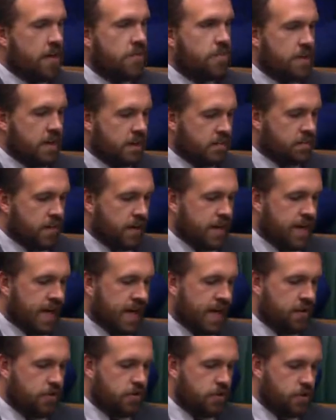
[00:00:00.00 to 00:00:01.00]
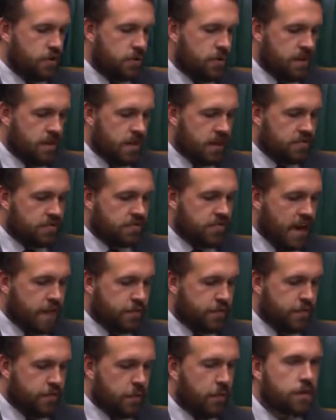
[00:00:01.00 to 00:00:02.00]
the least I can do is stand
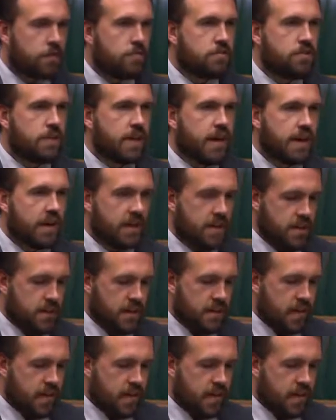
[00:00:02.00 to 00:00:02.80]
before you today